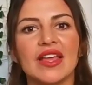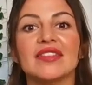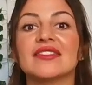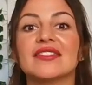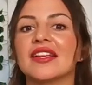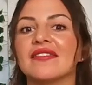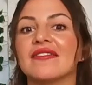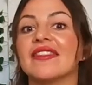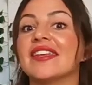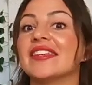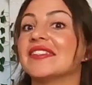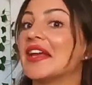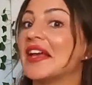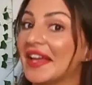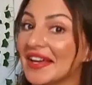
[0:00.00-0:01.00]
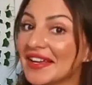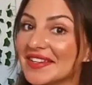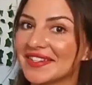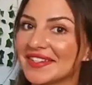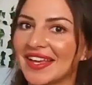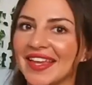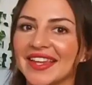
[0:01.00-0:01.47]
instead of this
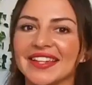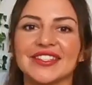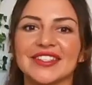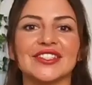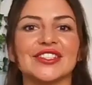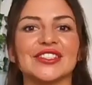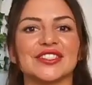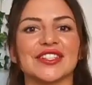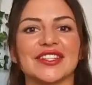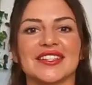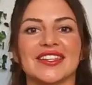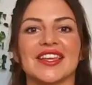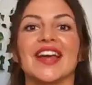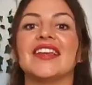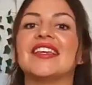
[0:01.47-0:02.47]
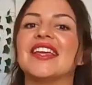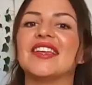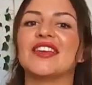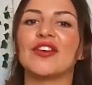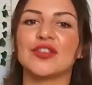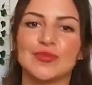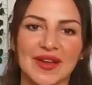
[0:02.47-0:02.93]
and if that's just like, again,
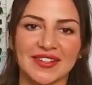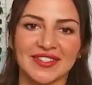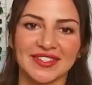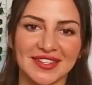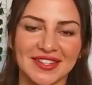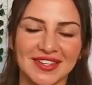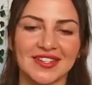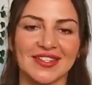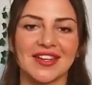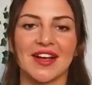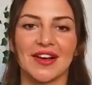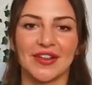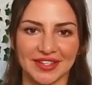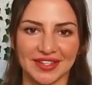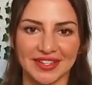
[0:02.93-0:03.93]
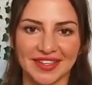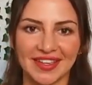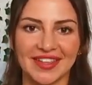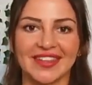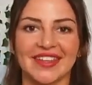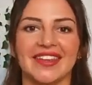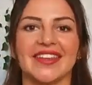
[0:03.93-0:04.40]
it goes back to intentionality.
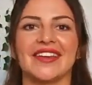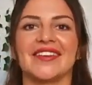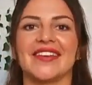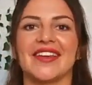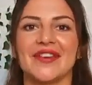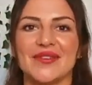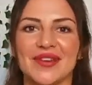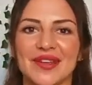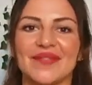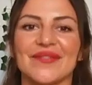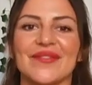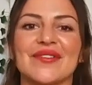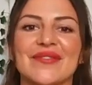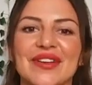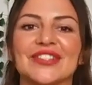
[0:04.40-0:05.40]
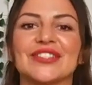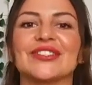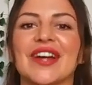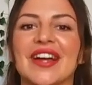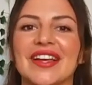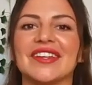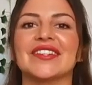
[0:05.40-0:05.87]
Like, okay, what am I
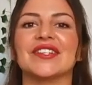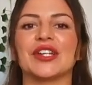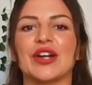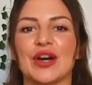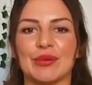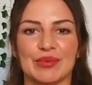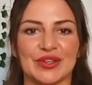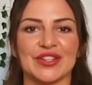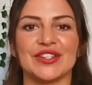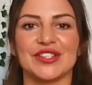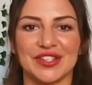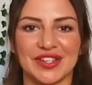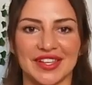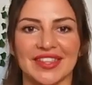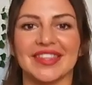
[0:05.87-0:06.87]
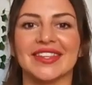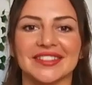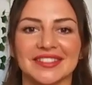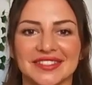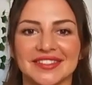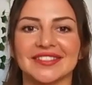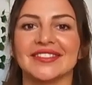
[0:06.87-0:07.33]
trying to accomplish in
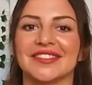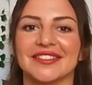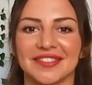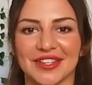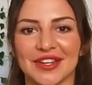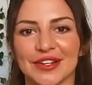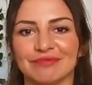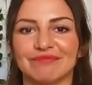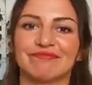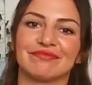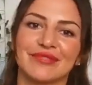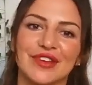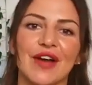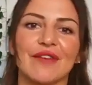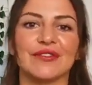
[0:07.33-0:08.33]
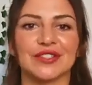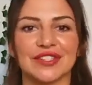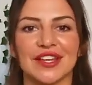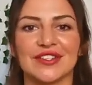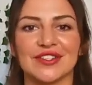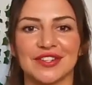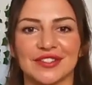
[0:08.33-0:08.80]
this,
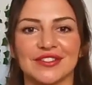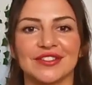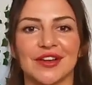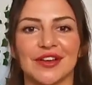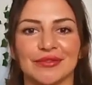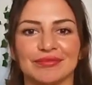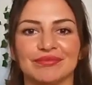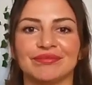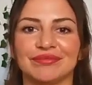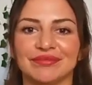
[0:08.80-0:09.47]
conversation? So